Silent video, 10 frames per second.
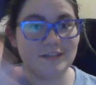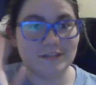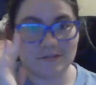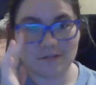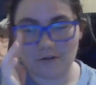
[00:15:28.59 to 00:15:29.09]

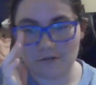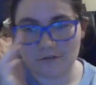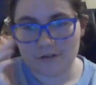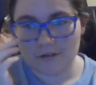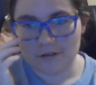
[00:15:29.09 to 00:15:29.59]
So,
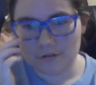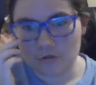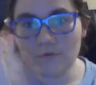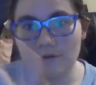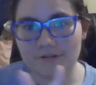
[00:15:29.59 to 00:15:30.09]

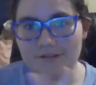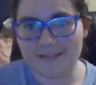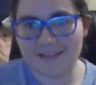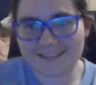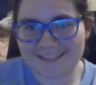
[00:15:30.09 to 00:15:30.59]
two good
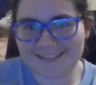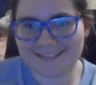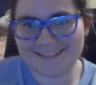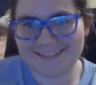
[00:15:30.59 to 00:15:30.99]
things.